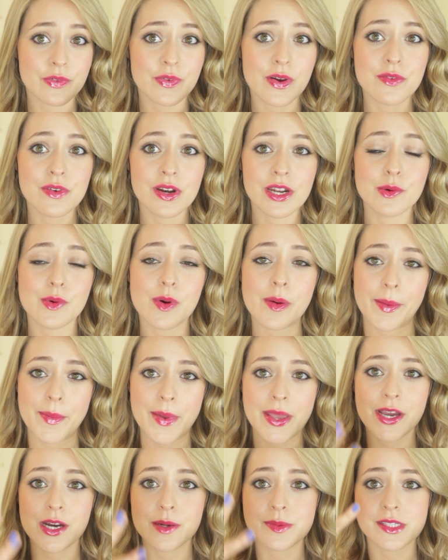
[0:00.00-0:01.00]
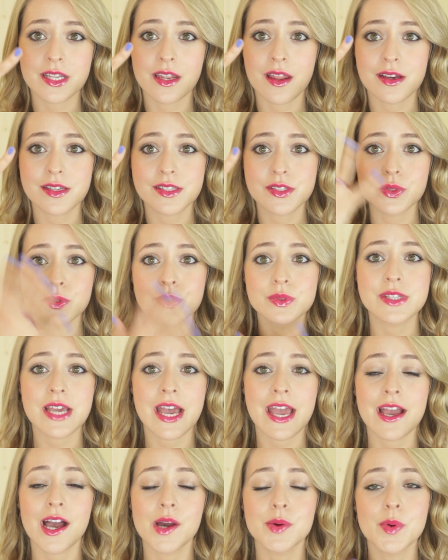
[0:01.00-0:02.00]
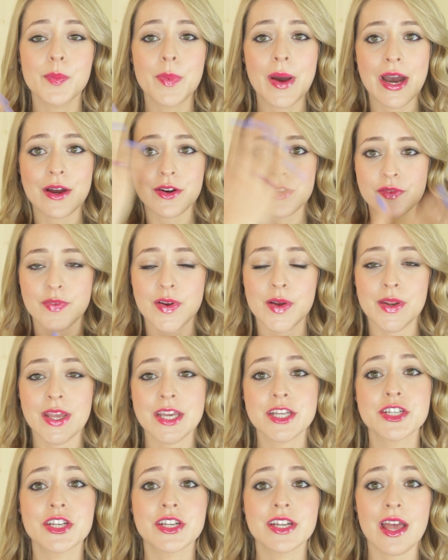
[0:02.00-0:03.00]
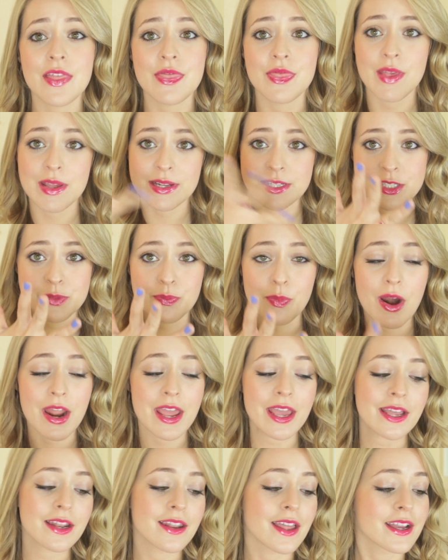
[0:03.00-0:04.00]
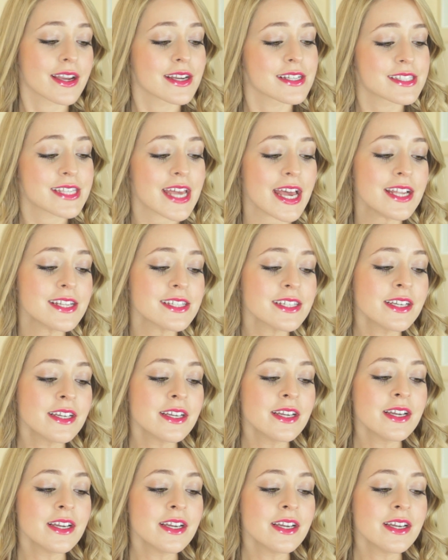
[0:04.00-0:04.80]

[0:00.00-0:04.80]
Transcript: If I really want my makeup to last all day, I will powder the foundation and then spray it, like I said.